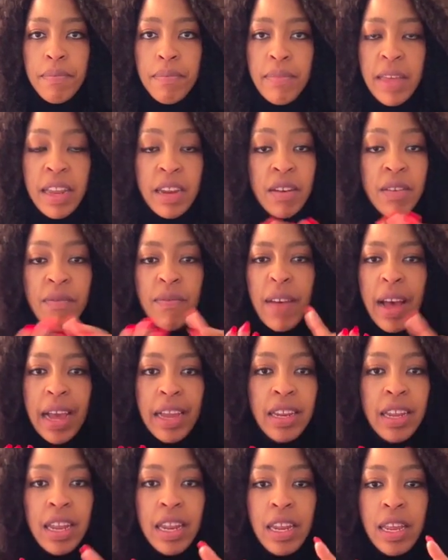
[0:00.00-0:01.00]
They didn't
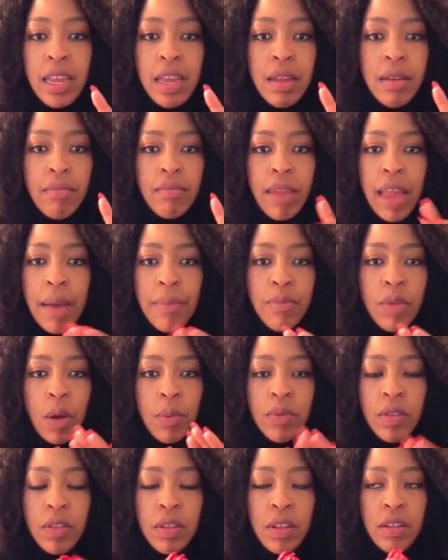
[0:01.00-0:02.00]
find any
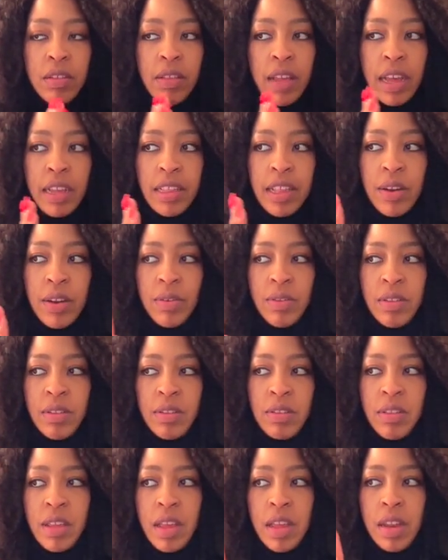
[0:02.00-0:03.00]
laptops and things like that on the
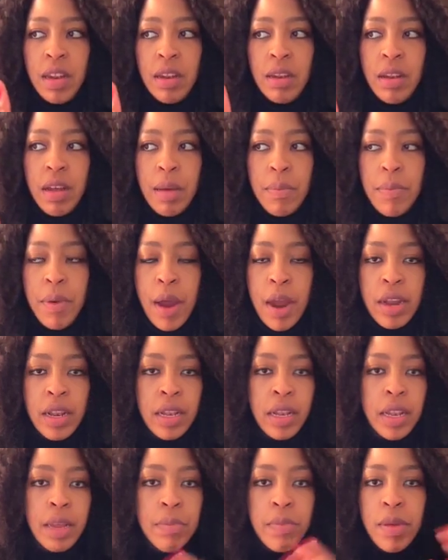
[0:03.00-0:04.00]
scene.
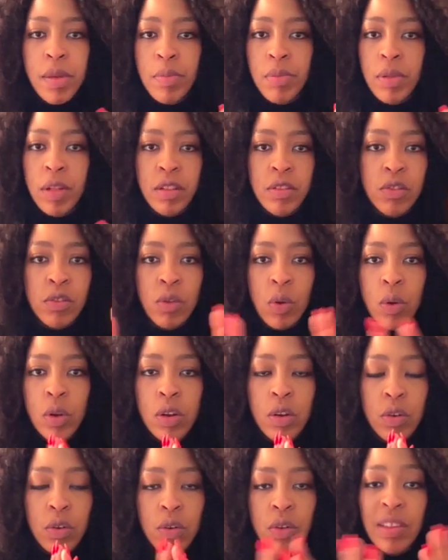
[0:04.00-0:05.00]
Apparently people had
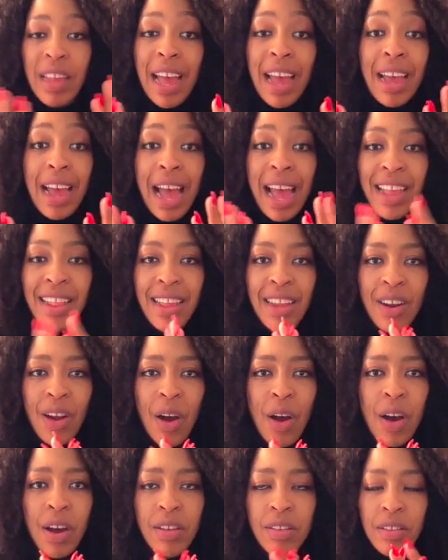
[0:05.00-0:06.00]
stolen, because I then
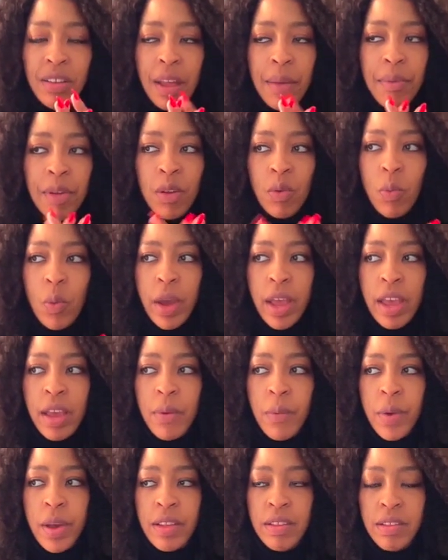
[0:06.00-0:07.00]
asked,
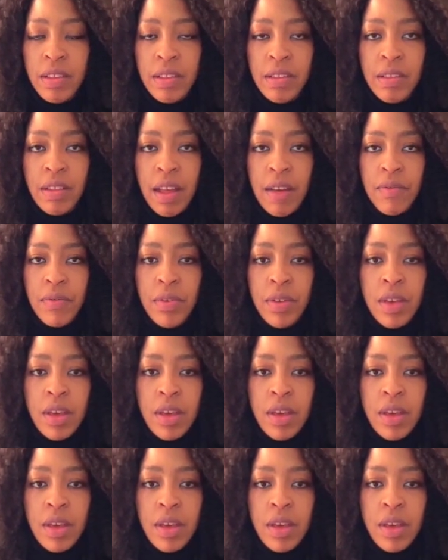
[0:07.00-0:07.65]
where's the stuff?